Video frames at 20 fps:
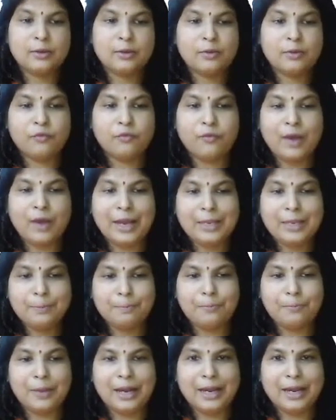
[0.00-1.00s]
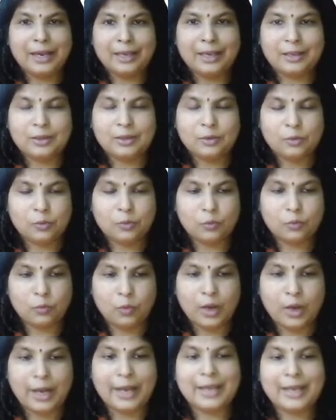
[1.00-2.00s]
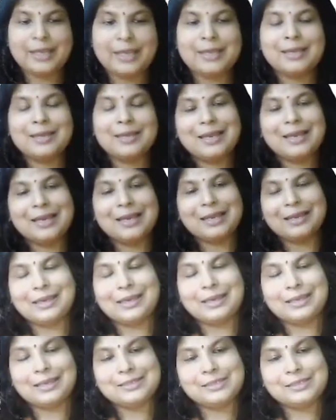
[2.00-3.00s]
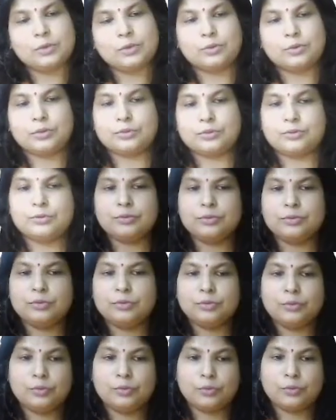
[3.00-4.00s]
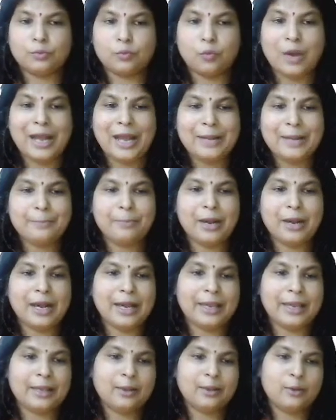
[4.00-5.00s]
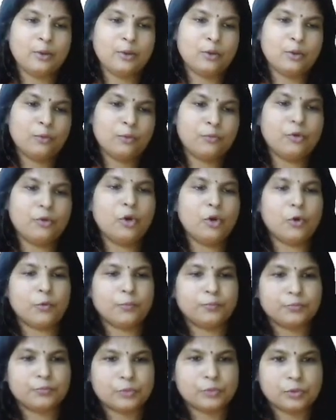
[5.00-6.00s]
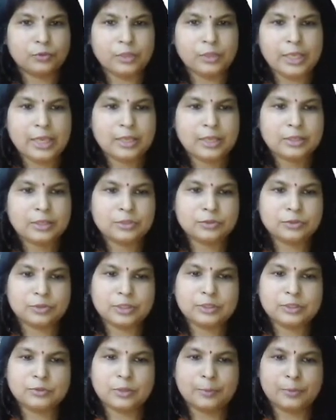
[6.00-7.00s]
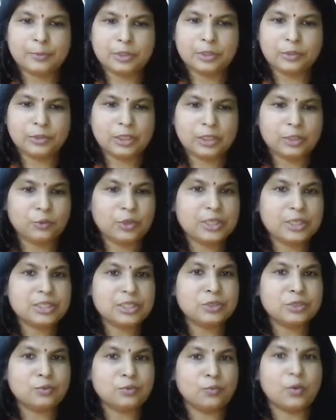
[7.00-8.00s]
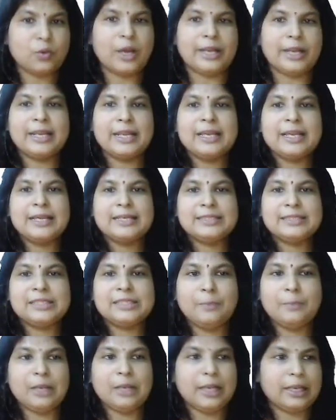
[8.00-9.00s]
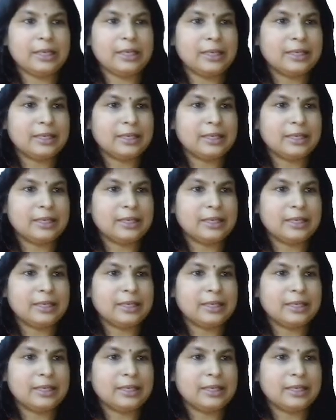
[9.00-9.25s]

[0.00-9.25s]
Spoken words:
5 by y is equal to 1 by 4. Okay, so this will be your equation 1. Similarly,